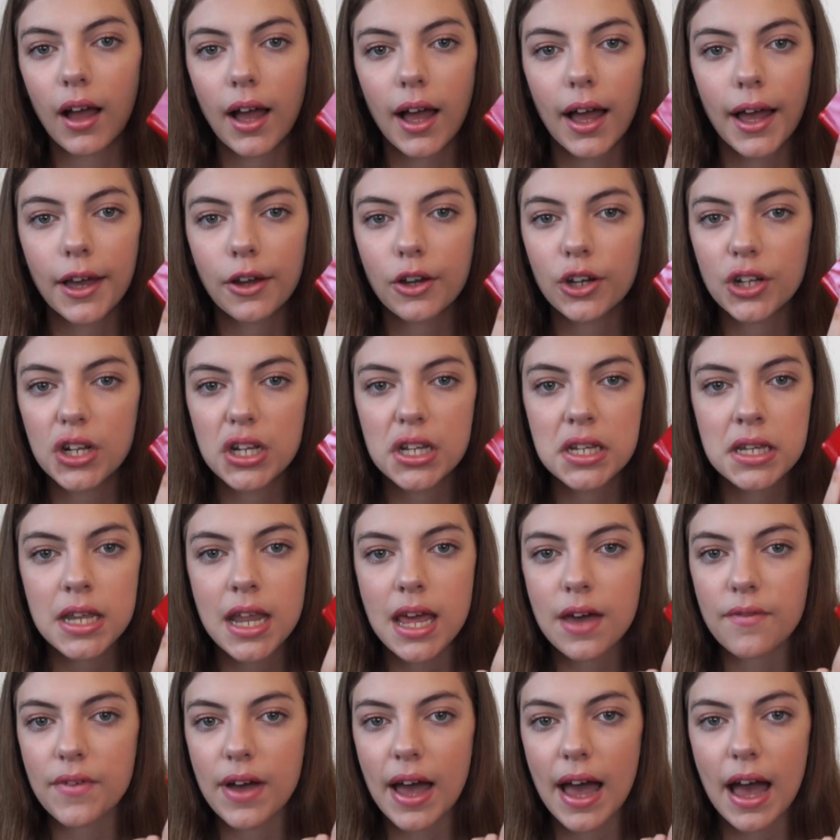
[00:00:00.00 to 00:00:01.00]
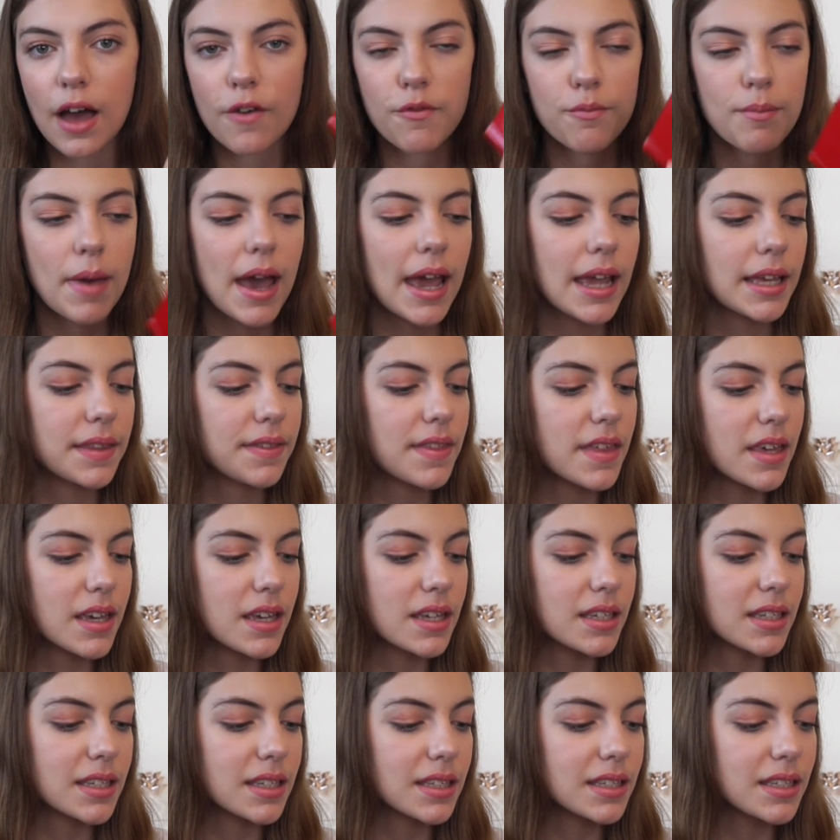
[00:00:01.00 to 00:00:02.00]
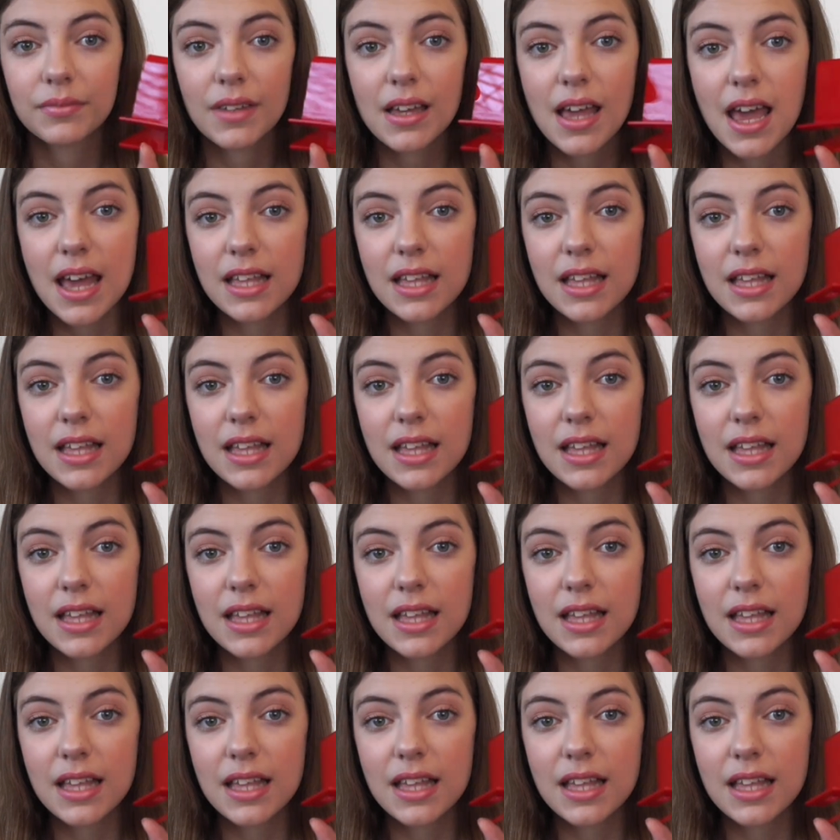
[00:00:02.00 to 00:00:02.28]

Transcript: I could never have made this.